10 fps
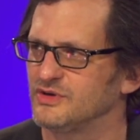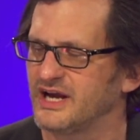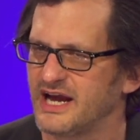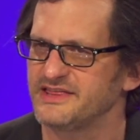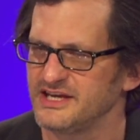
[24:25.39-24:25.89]

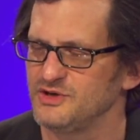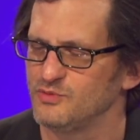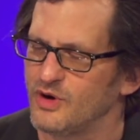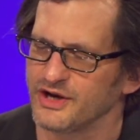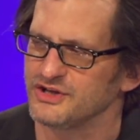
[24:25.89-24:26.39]
Like, I think you
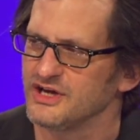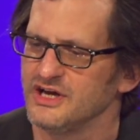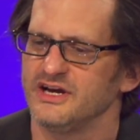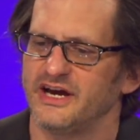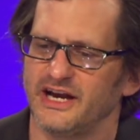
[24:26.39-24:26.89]
wanted,
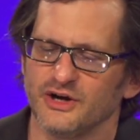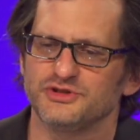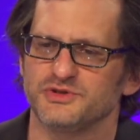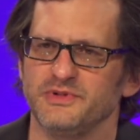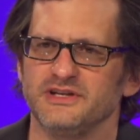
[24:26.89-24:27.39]
and I don't
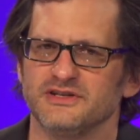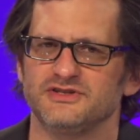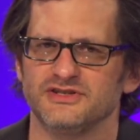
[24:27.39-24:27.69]
just mean that